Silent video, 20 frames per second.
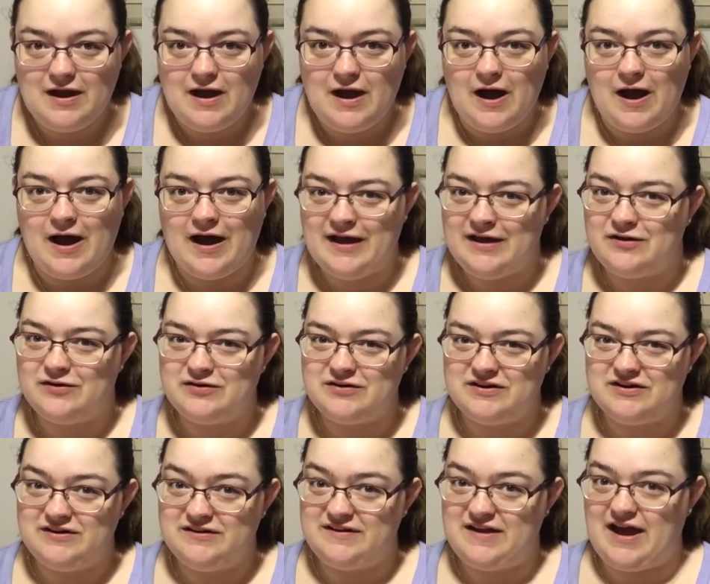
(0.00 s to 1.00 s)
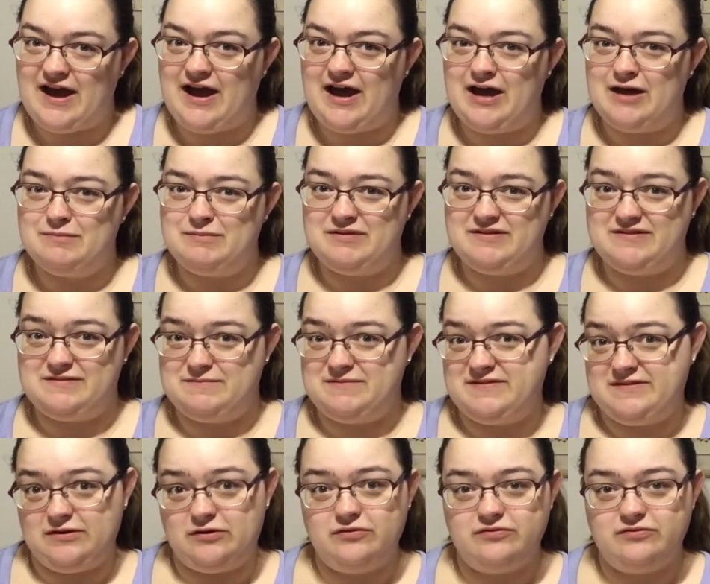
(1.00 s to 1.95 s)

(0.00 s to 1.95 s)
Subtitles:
I ordered some silk